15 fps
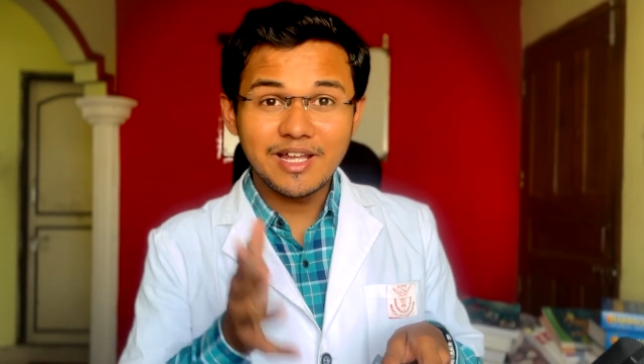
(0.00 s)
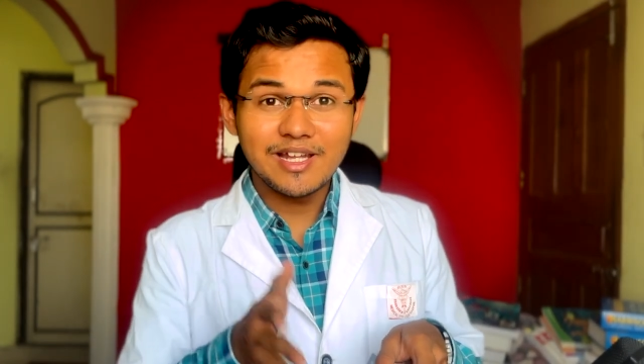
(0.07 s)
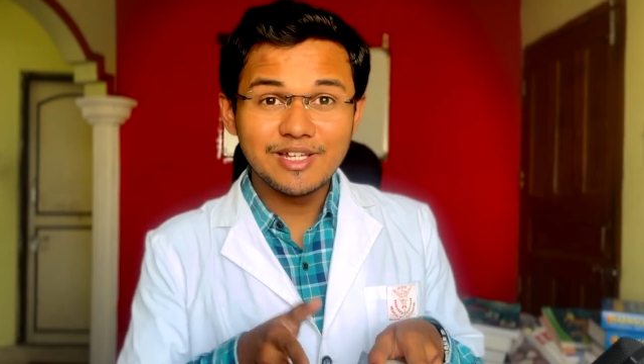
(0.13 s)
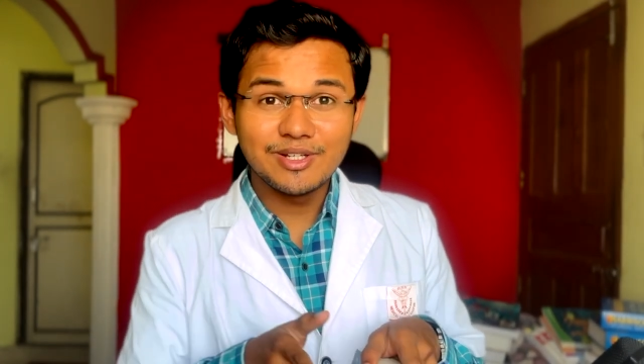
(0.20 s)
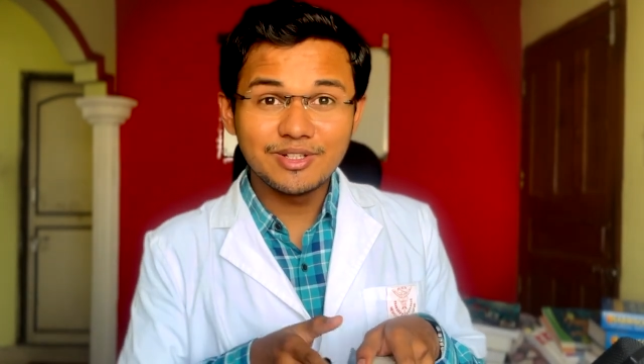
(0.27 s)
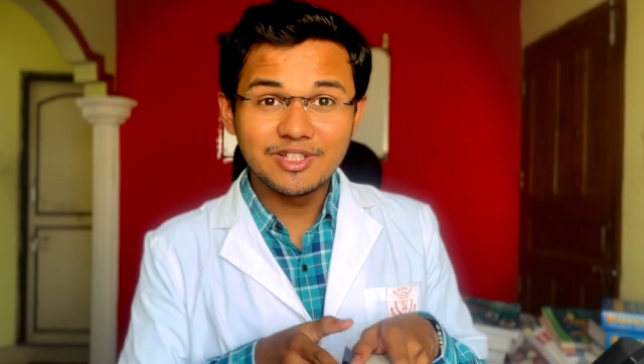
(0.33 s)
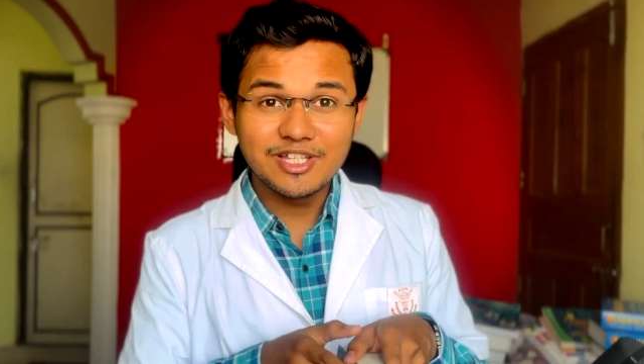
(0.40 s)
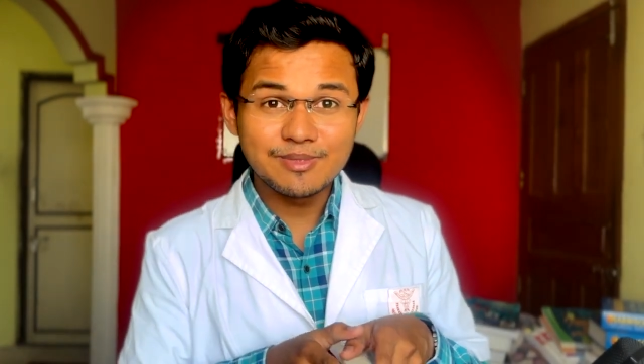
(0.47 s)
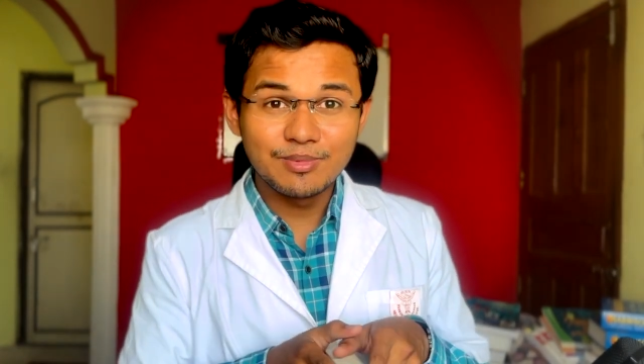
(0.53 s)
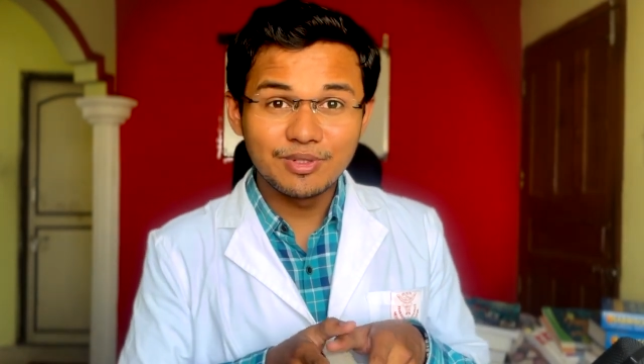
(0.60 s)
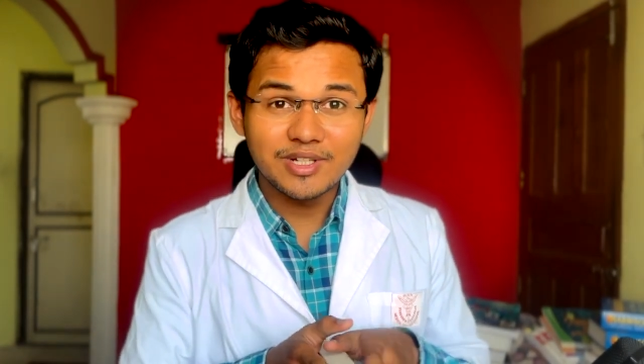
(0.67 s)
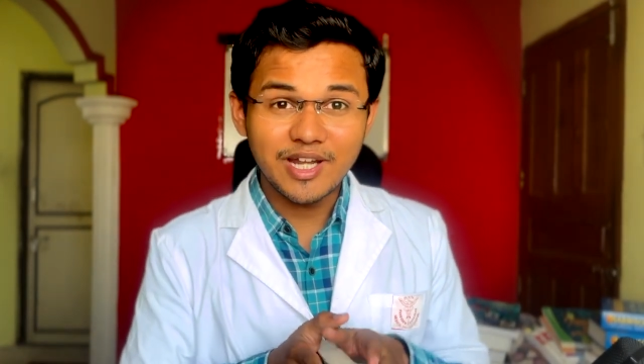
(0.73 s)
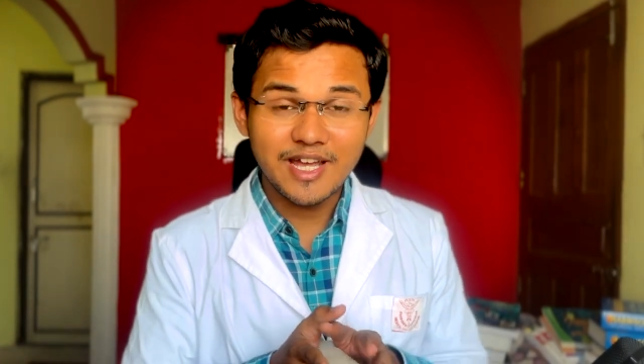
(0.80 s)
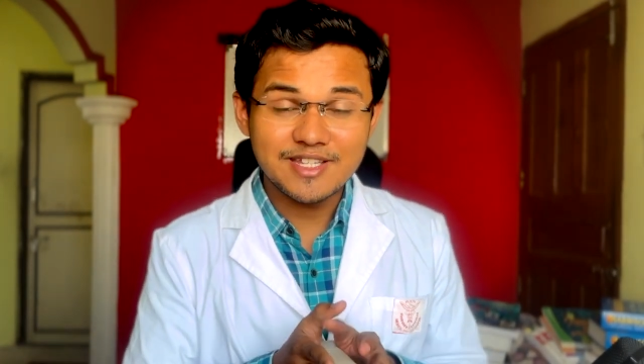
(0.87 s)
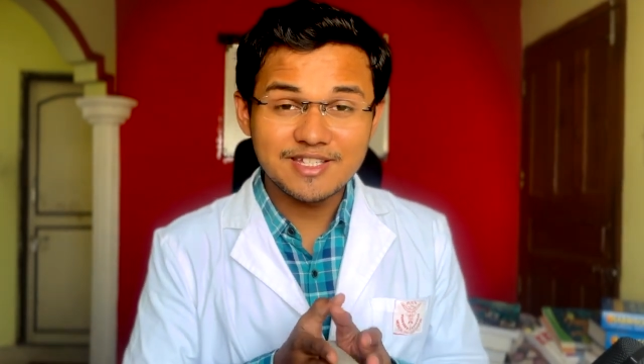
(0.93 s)
tell you this
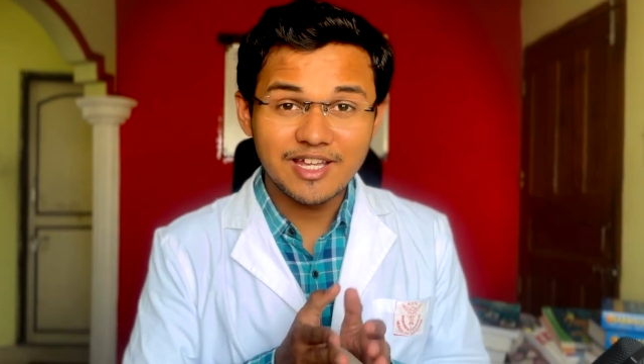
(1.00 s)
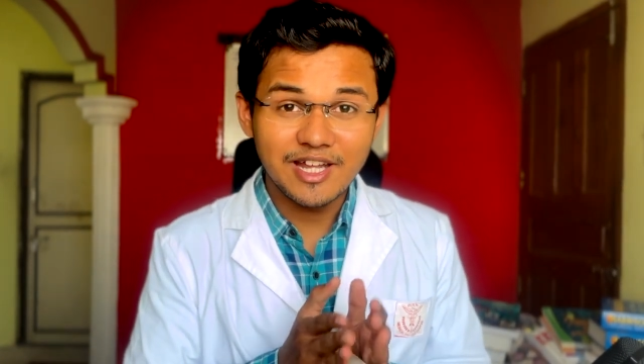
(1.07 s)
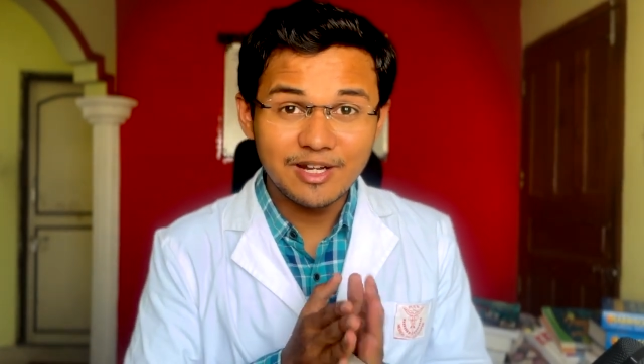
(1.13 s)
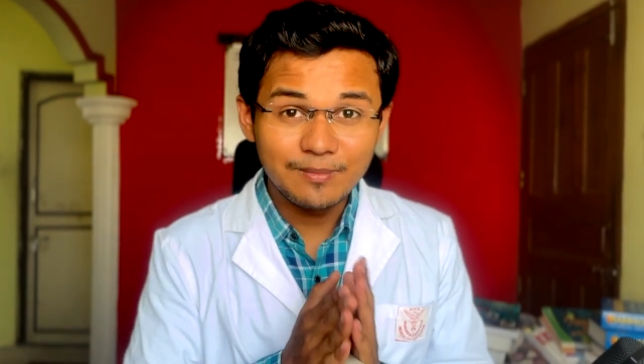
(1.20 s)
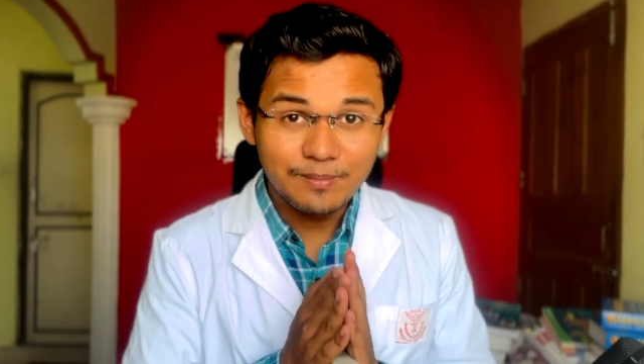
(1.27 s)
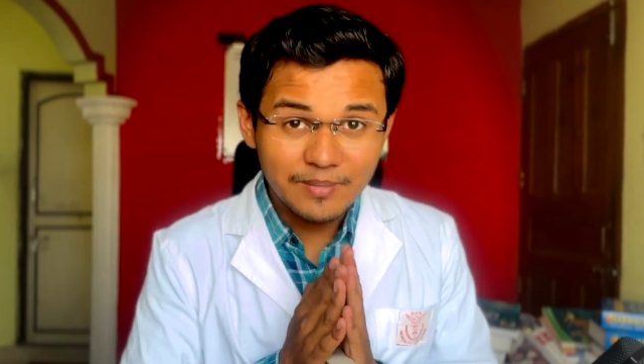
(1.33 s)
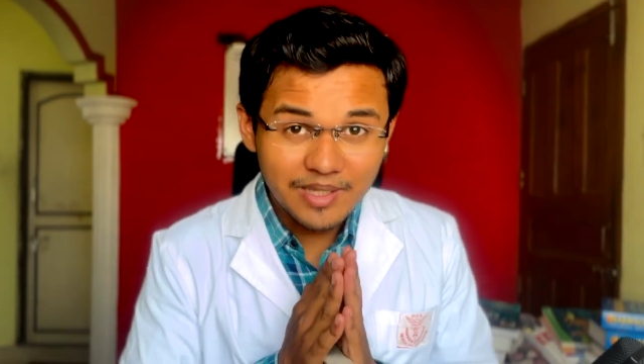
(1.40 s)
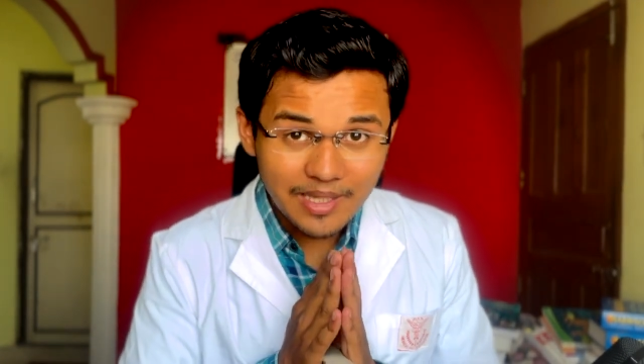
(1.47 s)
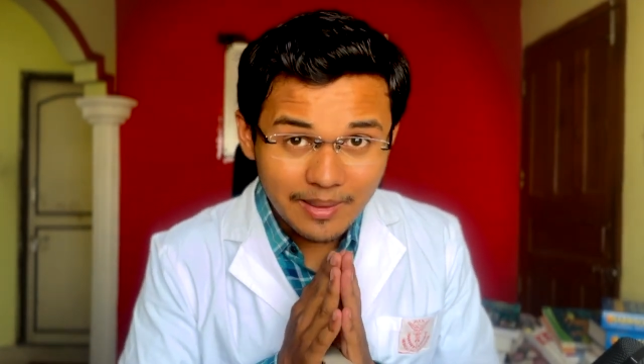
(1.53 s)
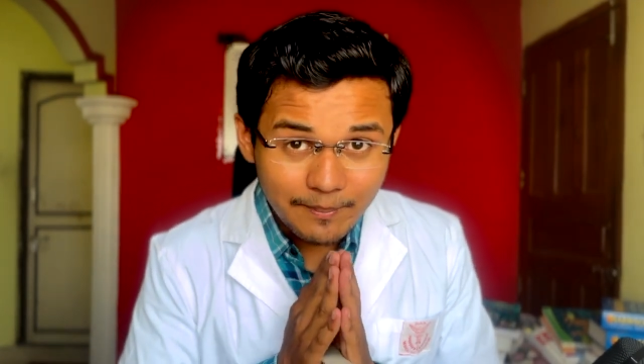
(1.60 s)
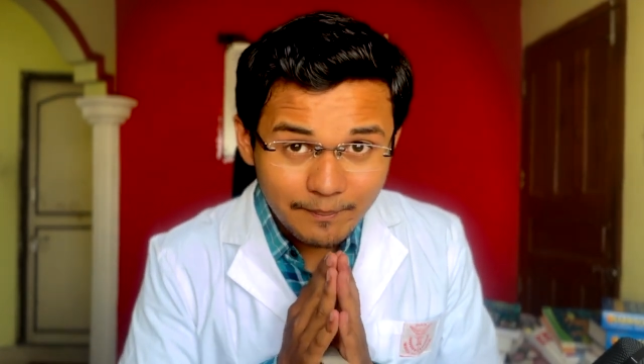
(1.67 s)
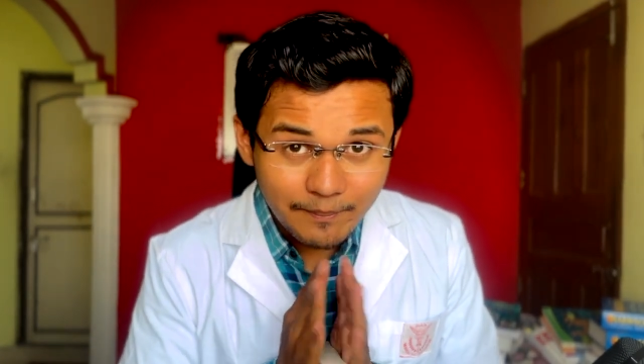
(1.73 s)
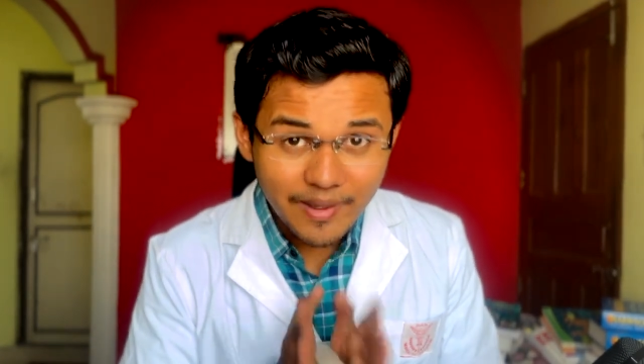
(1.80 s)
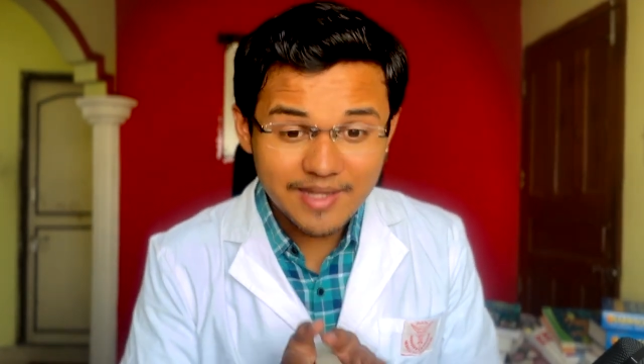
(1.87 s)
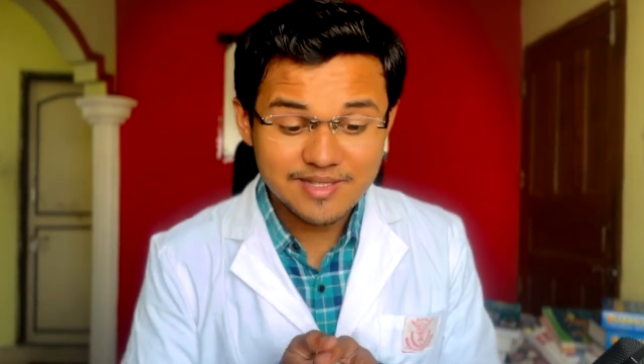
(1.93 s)
book has helped me
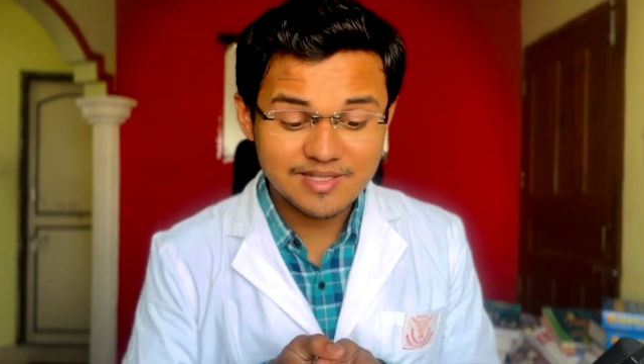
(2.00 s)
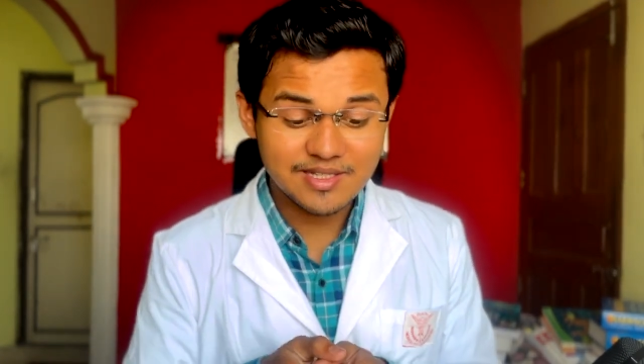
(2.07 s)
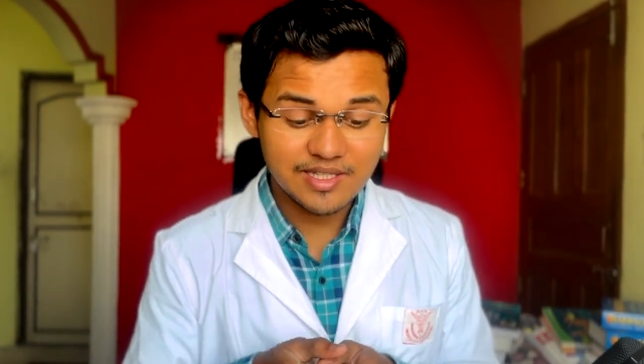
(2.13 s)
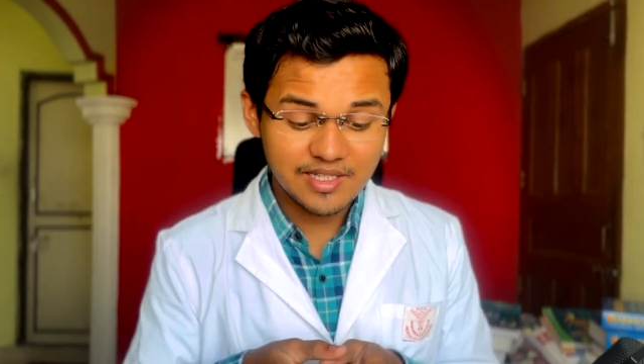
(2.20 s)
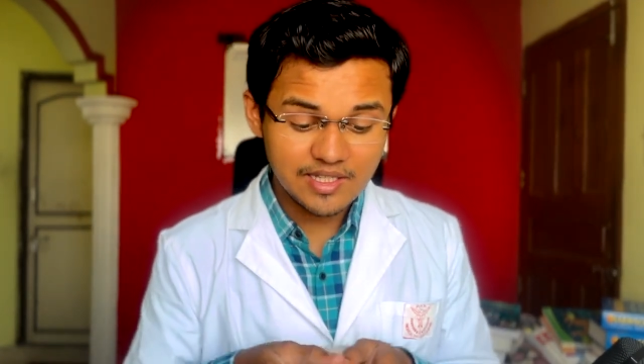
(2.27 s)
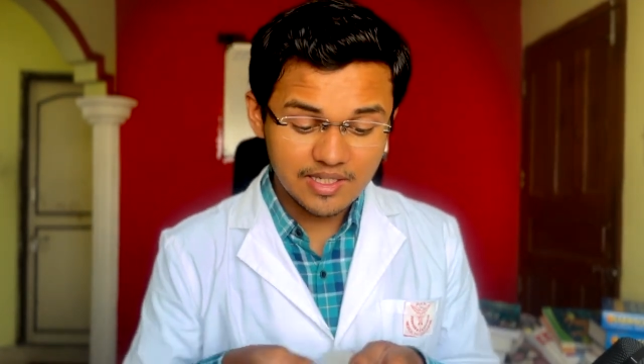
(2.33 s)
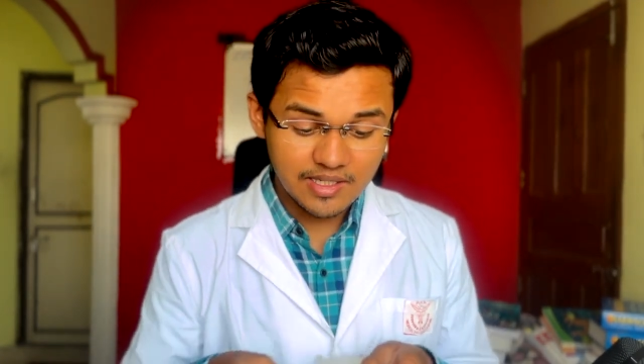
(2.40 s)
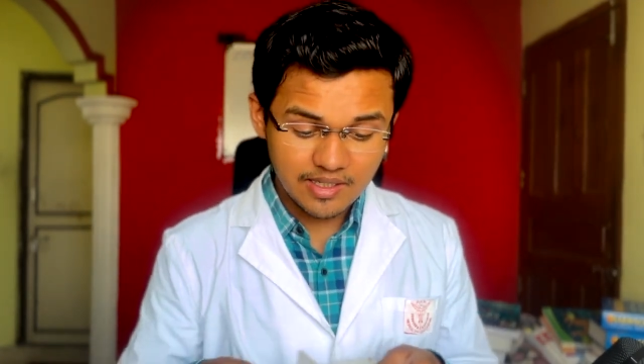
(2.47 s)
immensely